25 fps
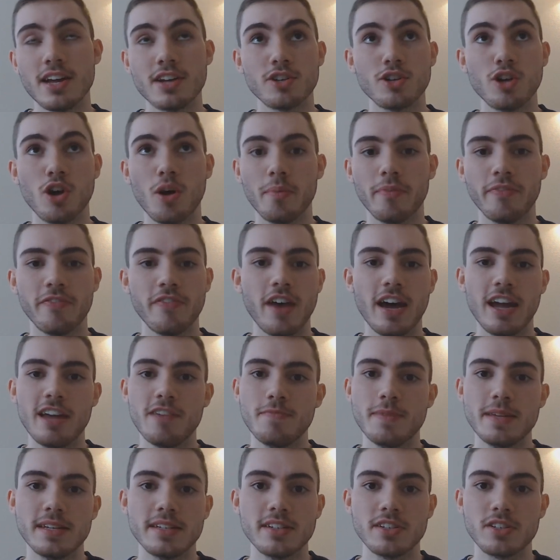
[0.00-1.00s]
top 5
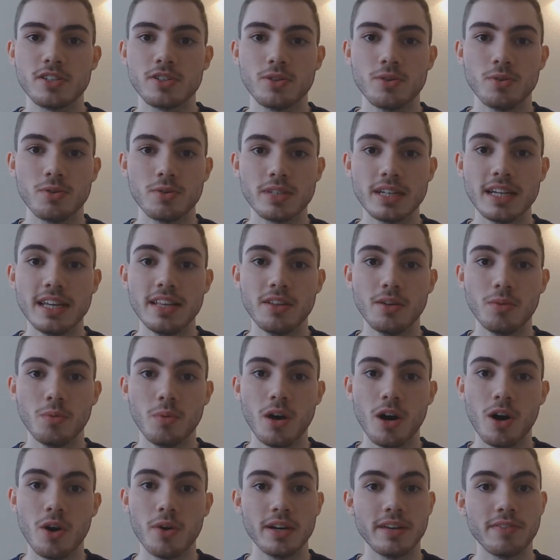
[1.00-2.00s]
business schools in the
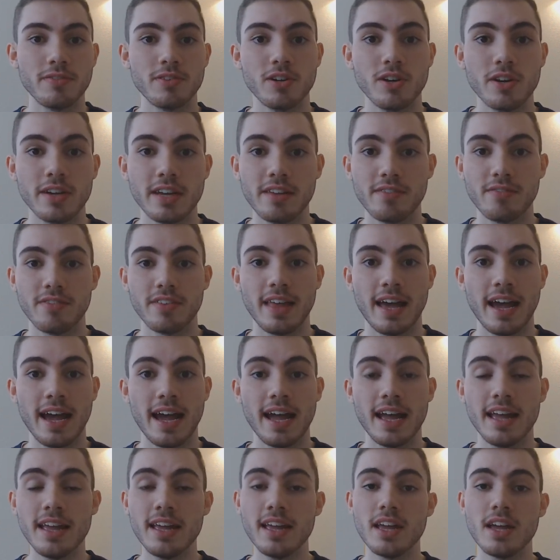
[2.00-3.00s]
world, if you're looking for
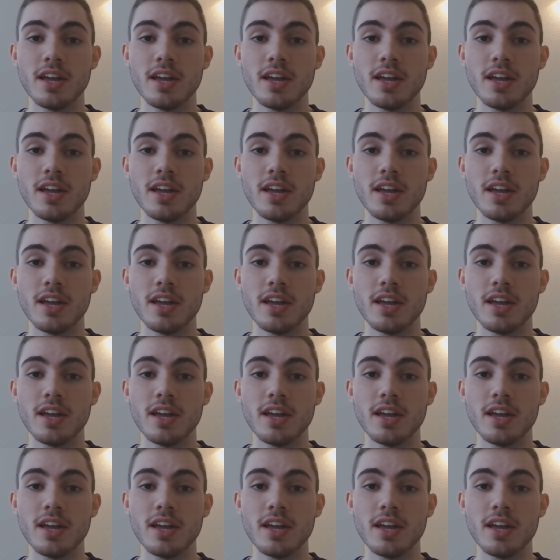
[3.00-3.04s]
that.